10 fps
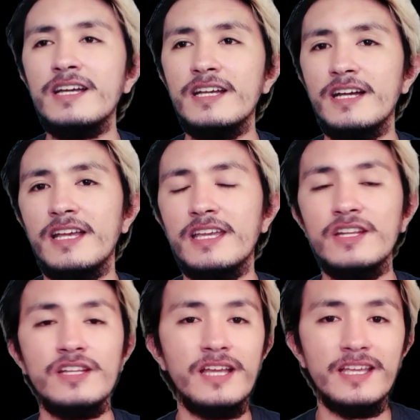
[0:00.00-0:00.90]
I
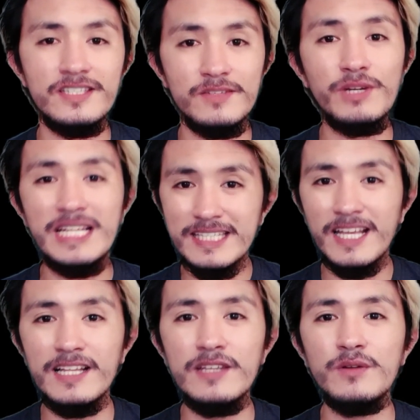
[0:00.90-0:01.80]
can really tell you